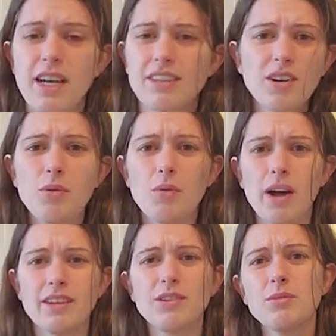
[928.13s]
I don't
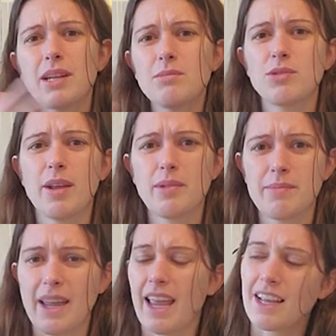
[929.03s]
know what I'm doing with
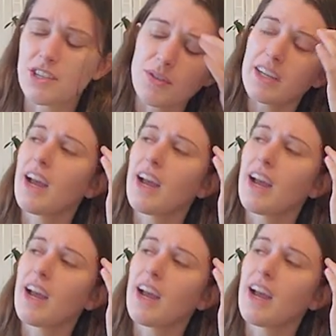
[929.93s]
my hands right